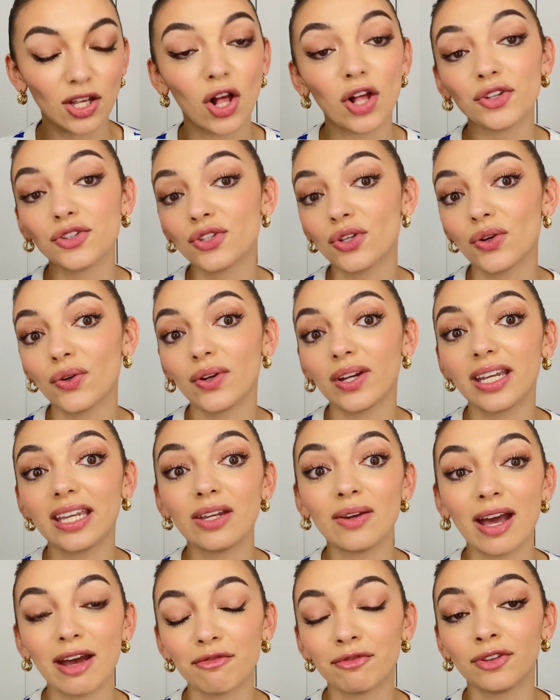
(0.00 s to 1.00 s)
Also, you
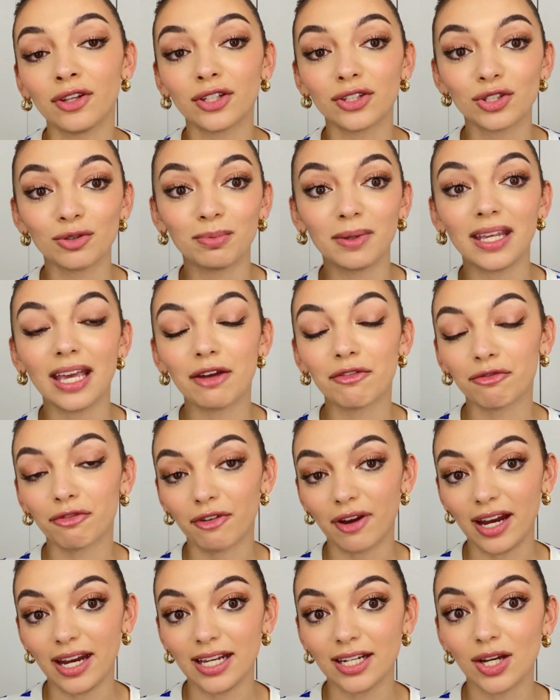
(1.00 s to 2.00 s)
have not to be
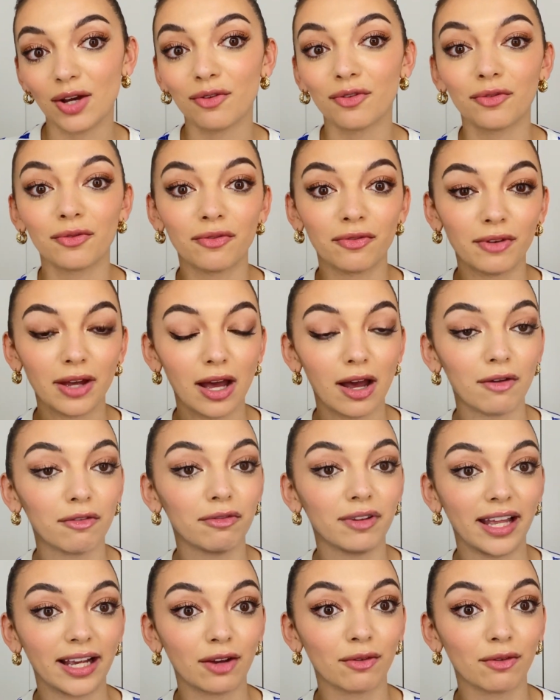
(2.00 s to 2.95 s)
afraid of like